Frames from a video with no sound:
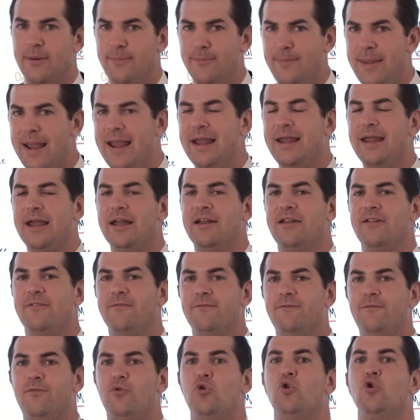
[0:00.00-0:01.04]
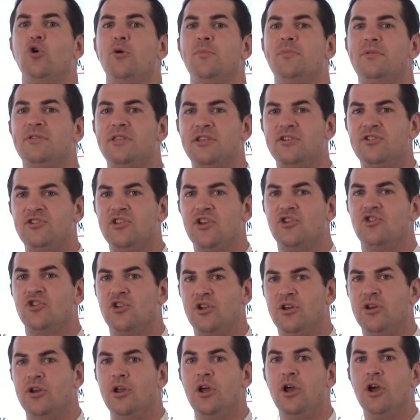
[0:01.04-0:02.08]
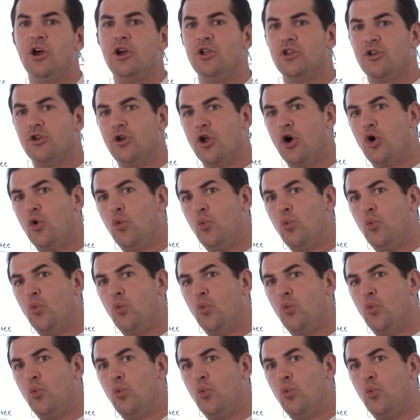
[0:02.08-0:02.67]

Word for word: and make an informed decision to know